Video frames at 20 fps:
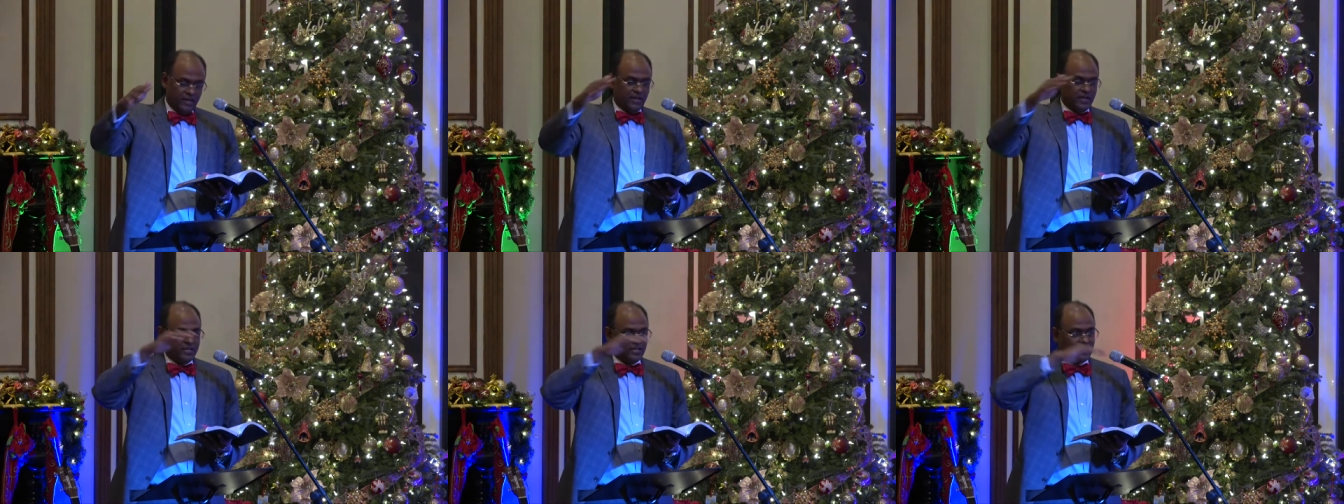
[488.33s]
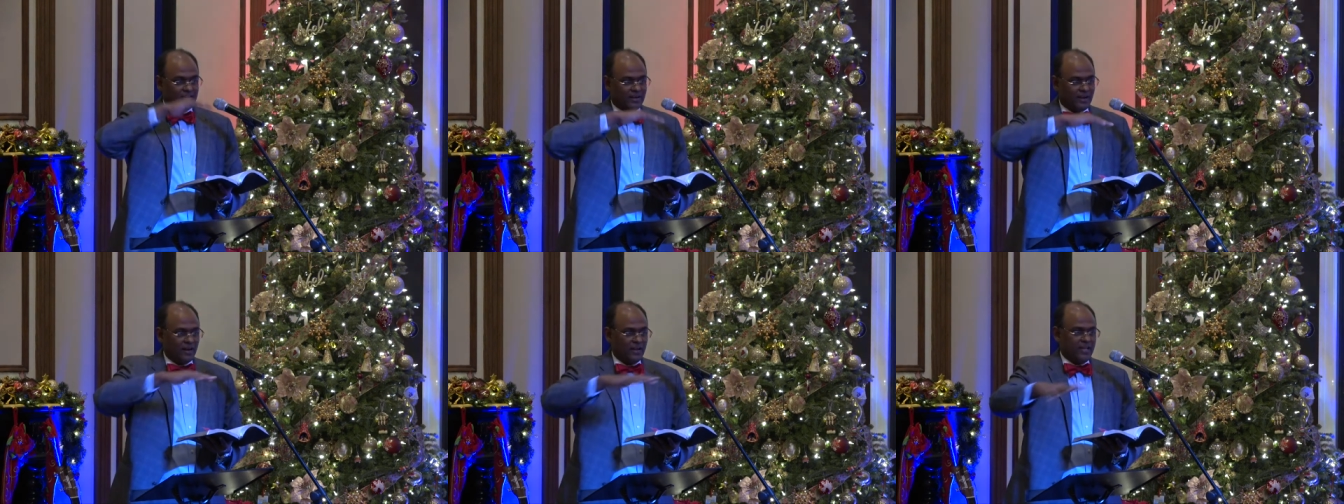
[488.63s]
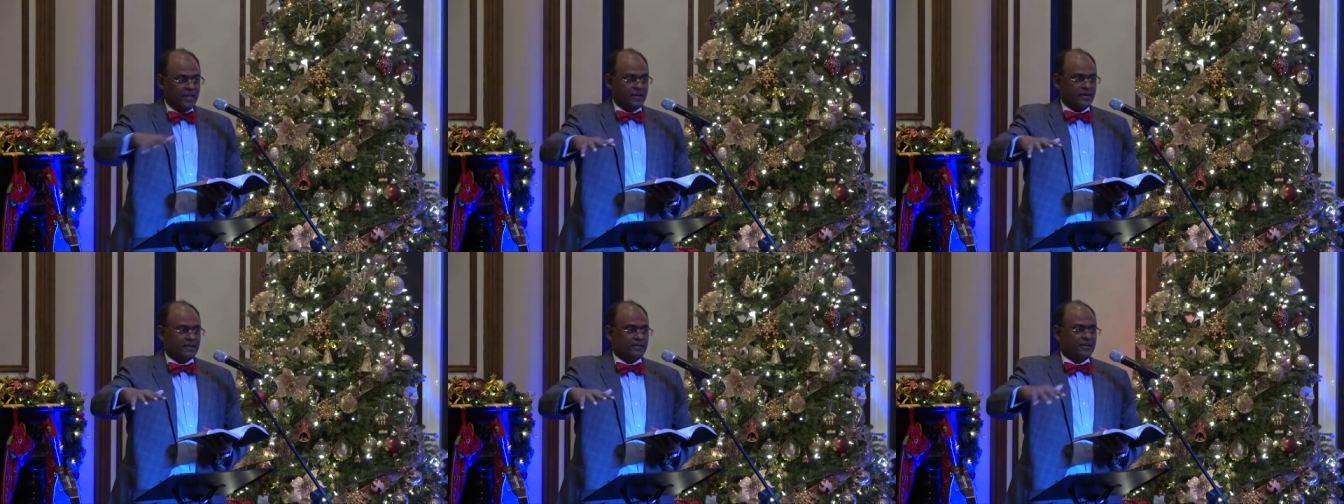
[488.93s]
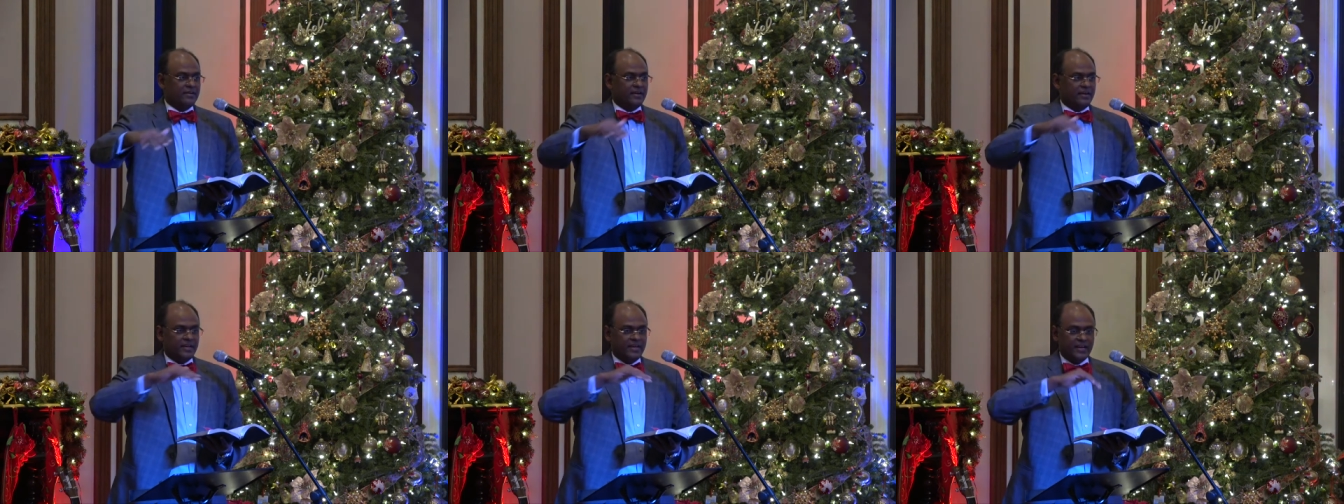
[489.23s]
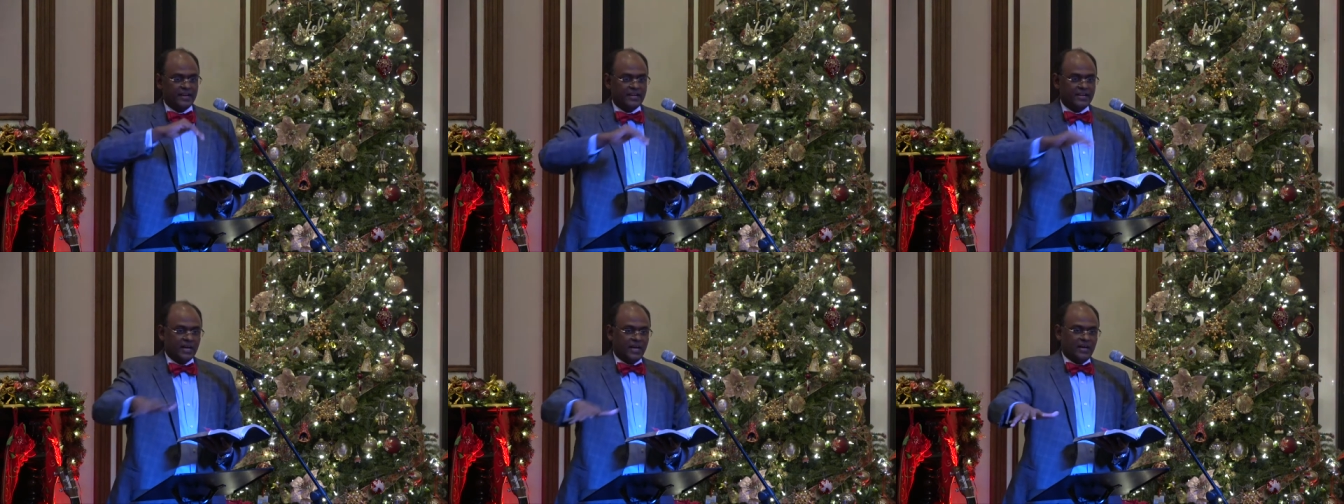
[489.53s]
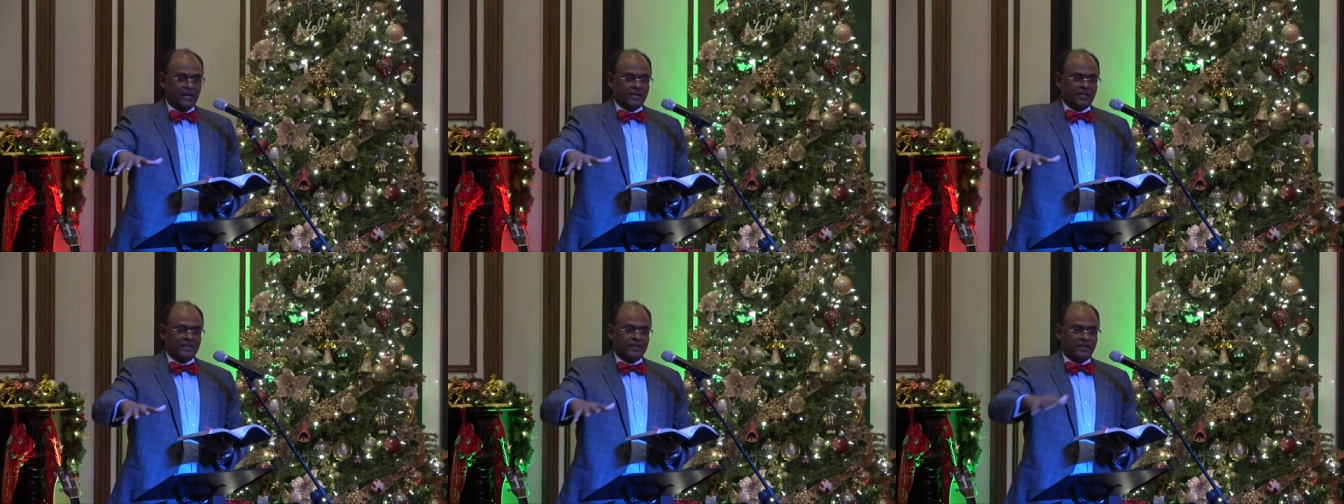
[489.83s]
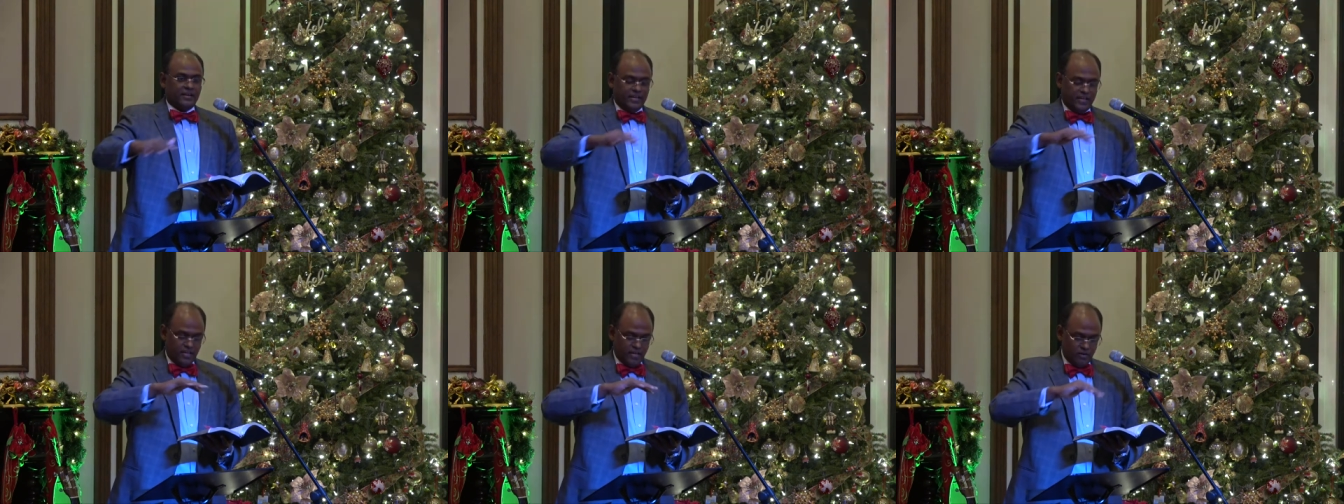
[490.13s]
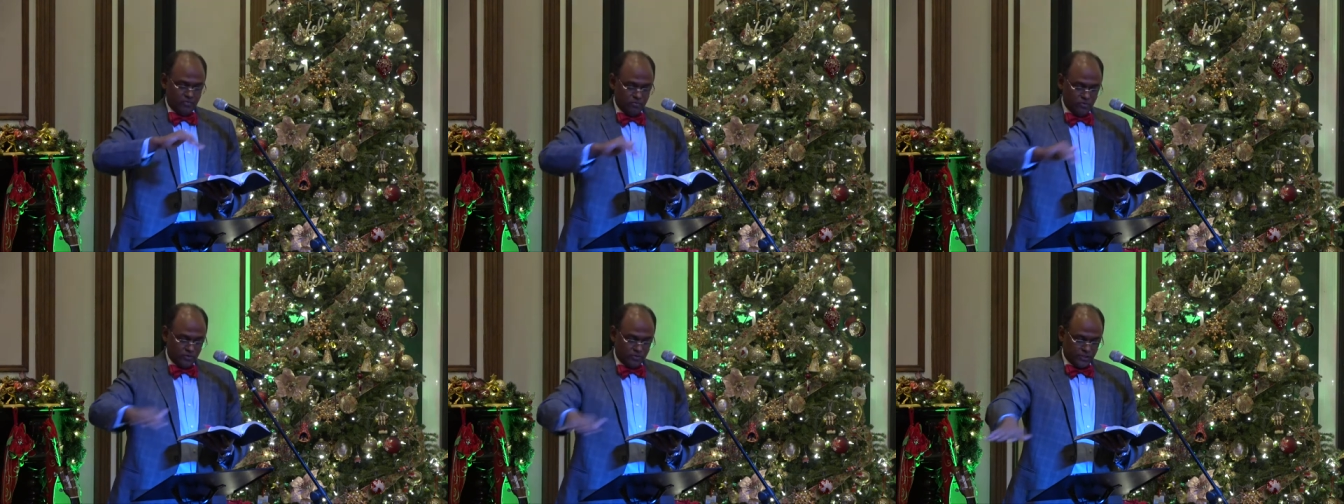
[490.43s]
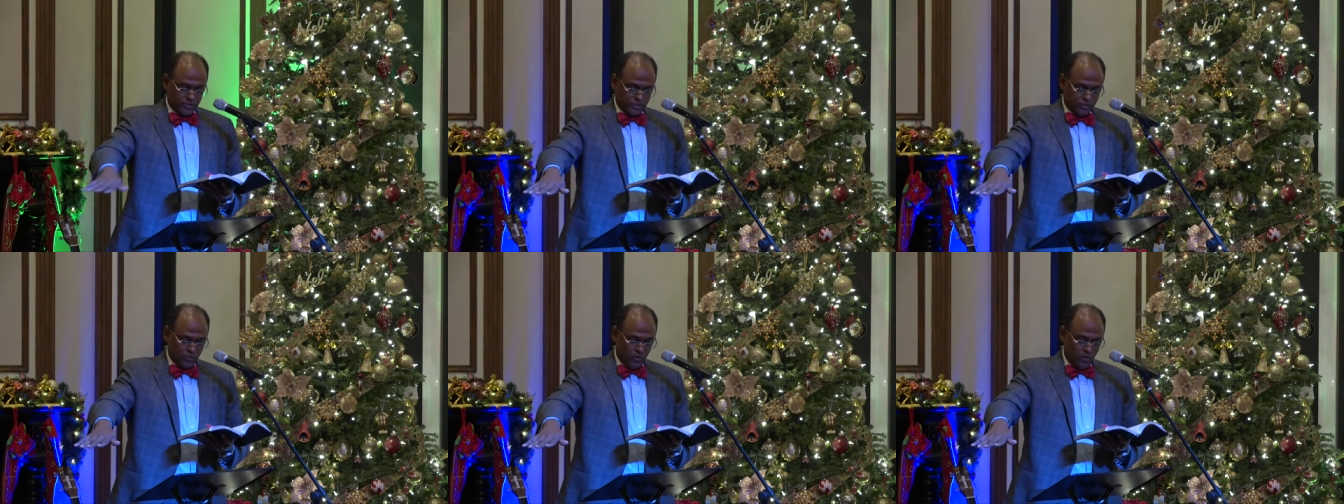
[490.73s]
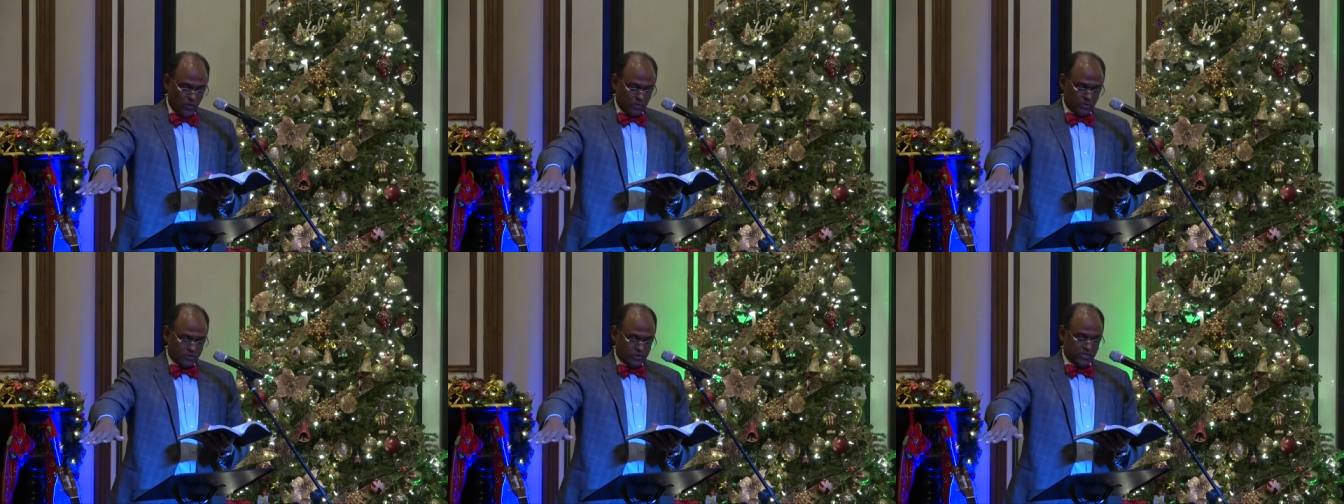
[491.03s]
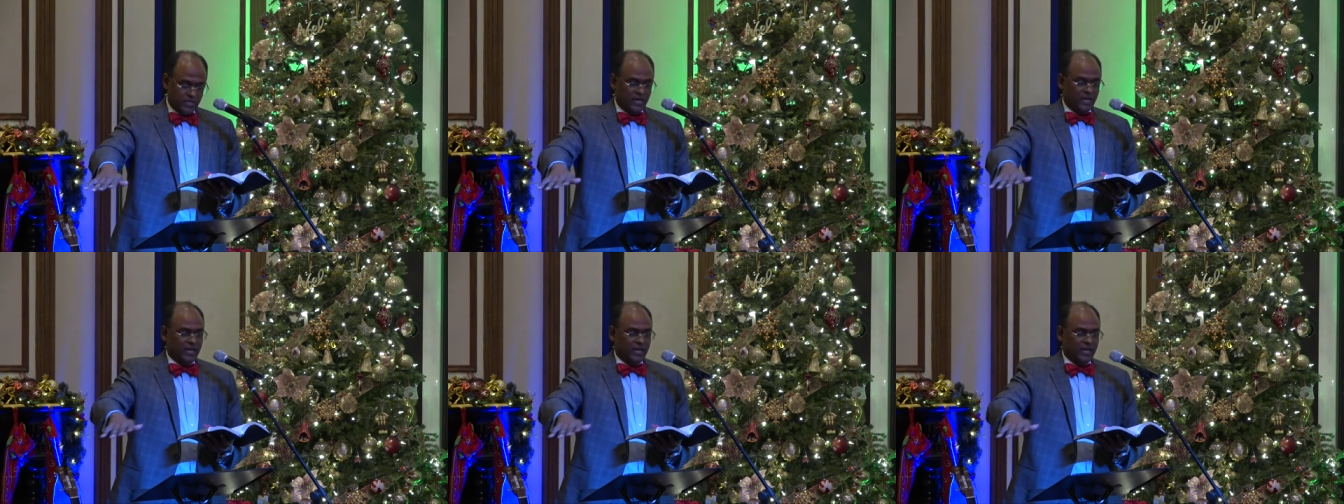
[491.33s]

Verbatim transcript: He cleared, He dug, He removed the stones,